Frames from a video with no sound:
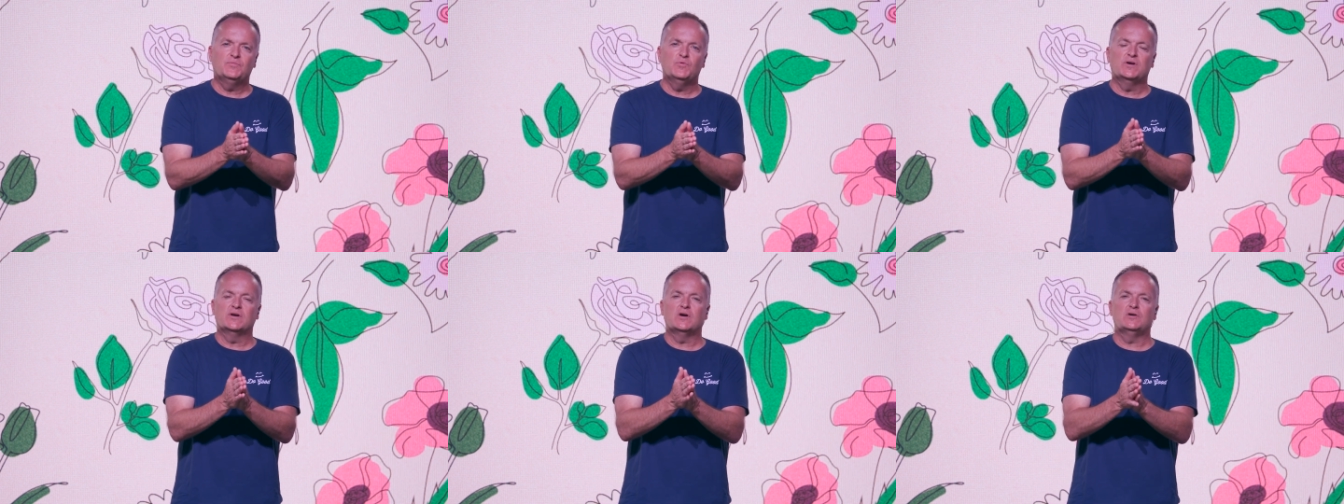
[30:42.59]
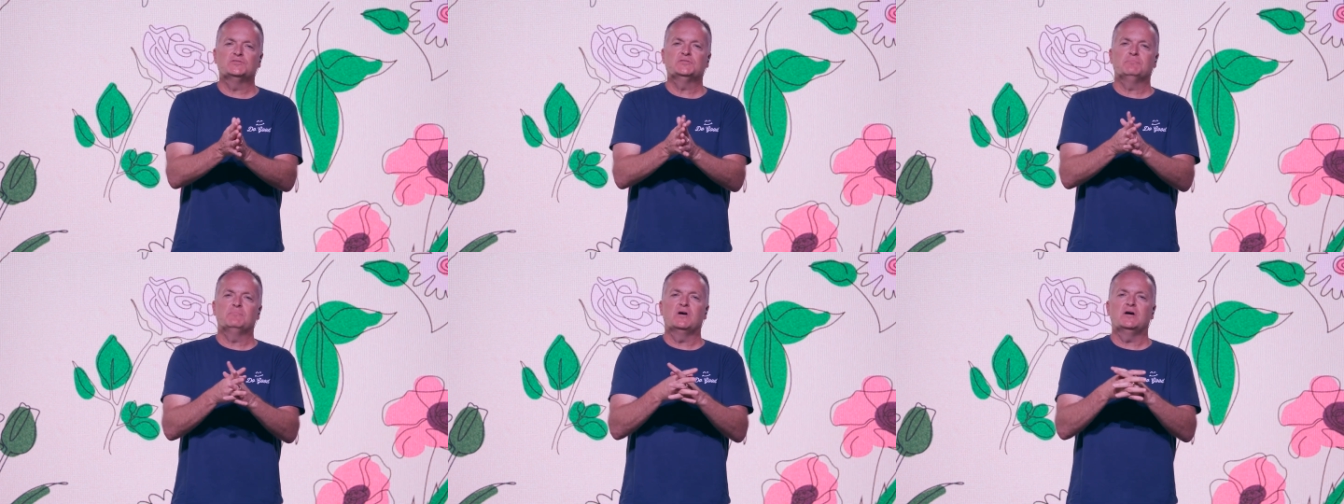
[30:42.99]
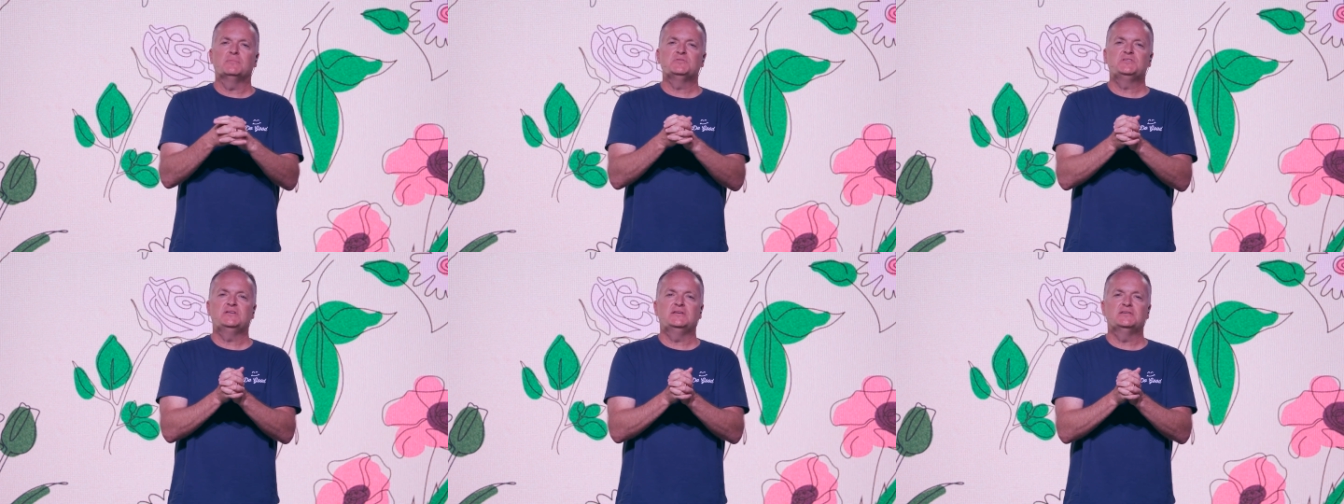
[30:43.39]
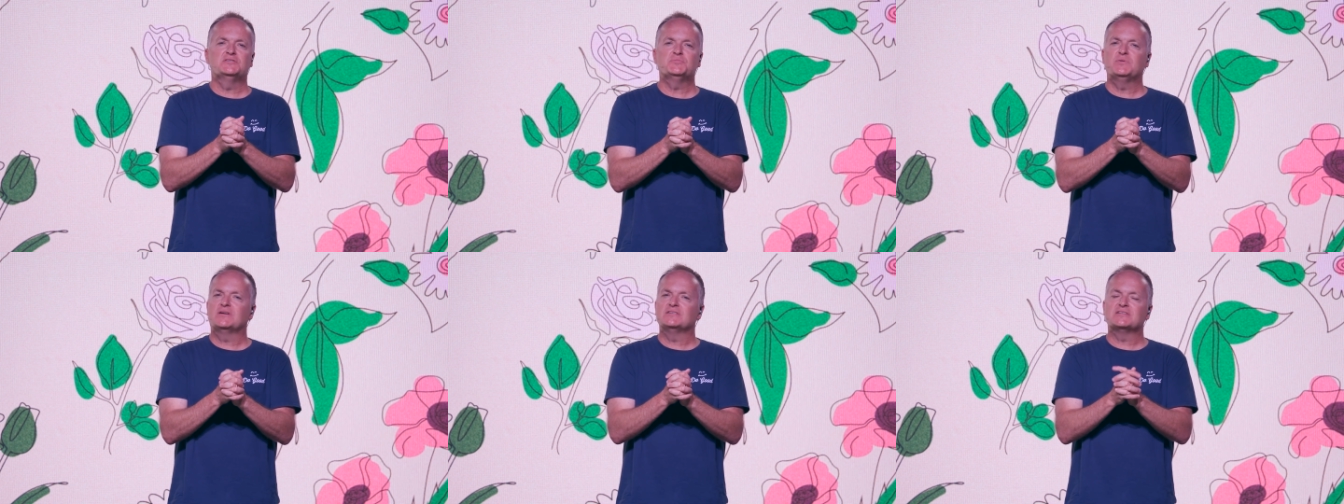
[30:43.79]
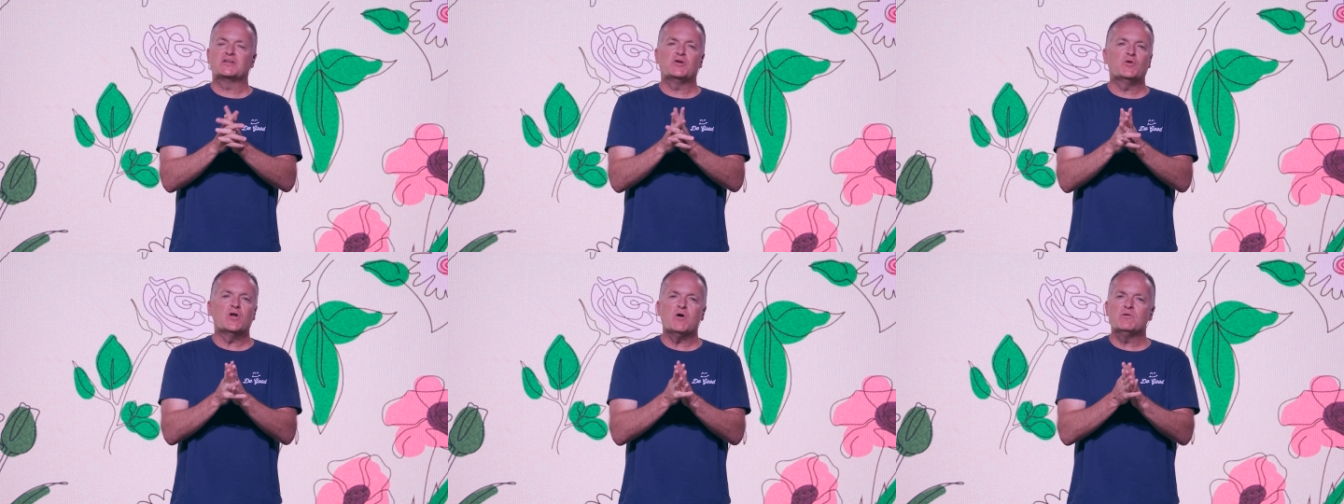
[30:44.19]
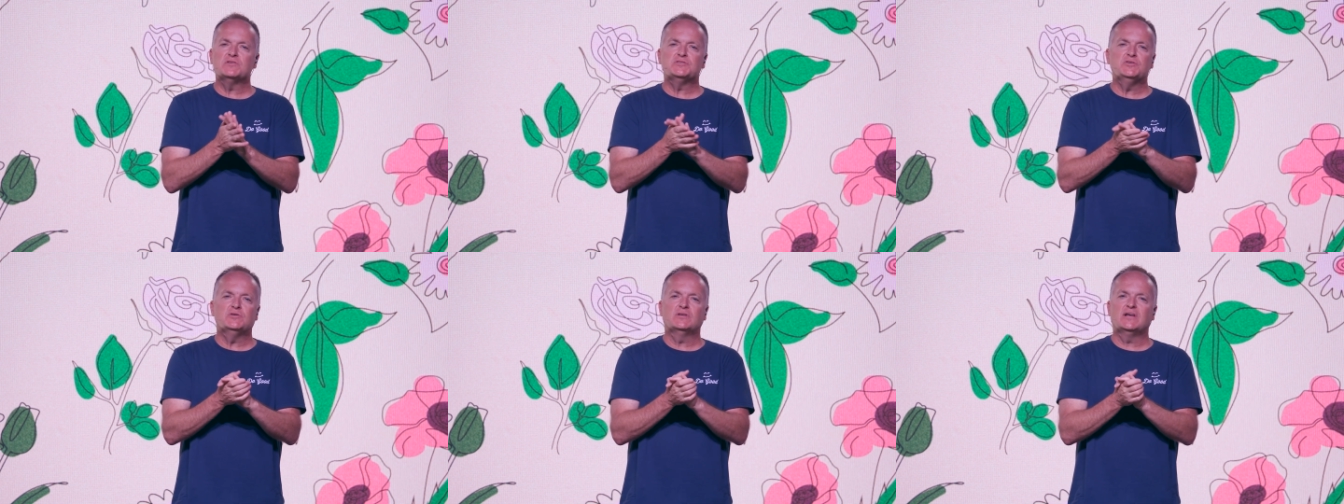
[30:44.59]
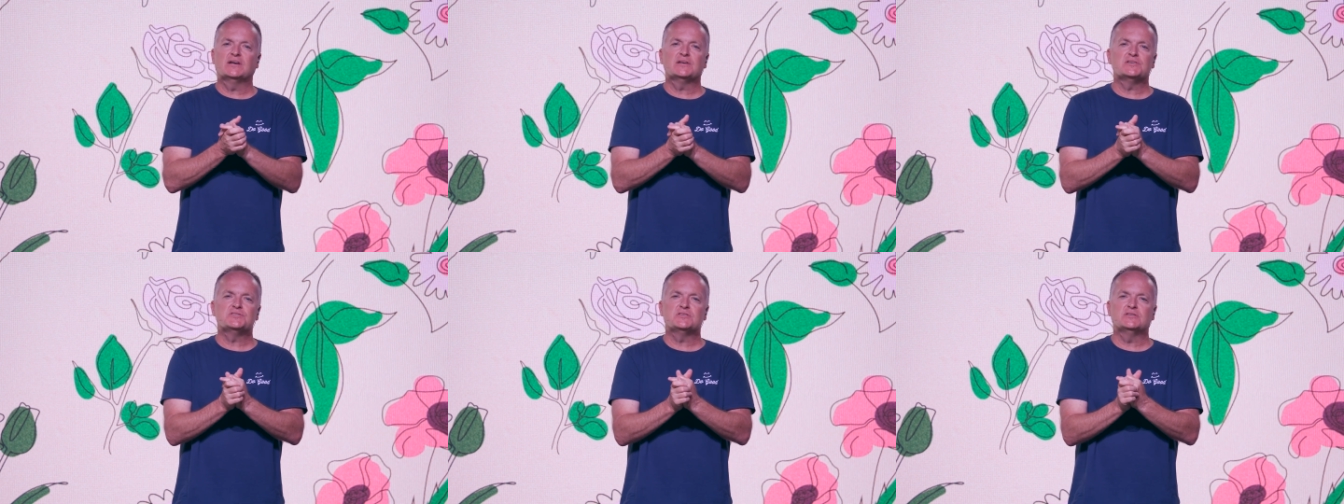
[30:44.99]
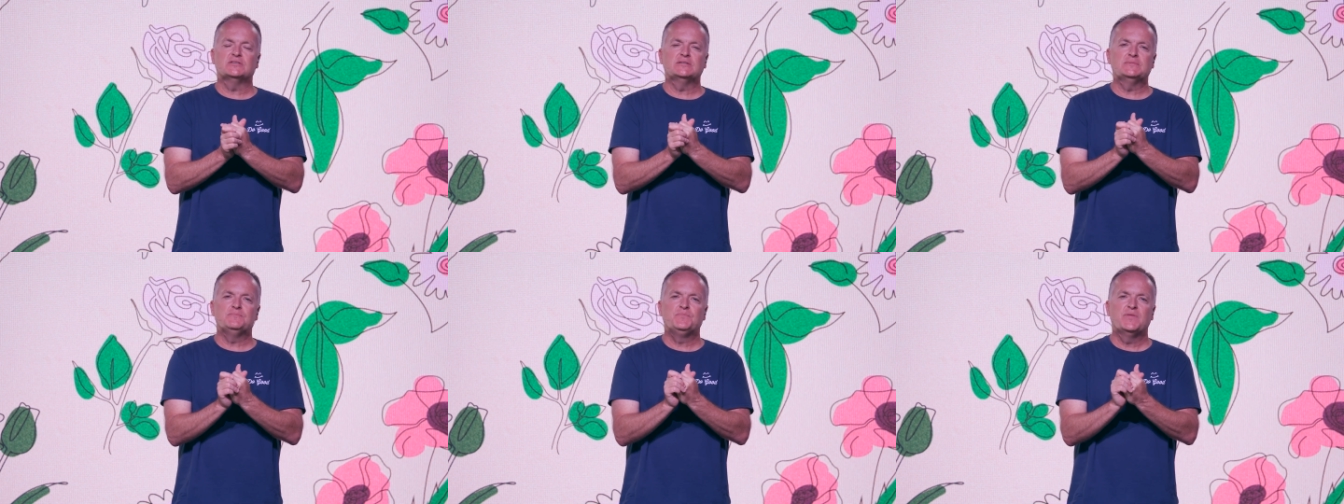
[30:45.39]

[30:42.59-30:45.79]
what an awesome mom she is because I don't always do it like I should.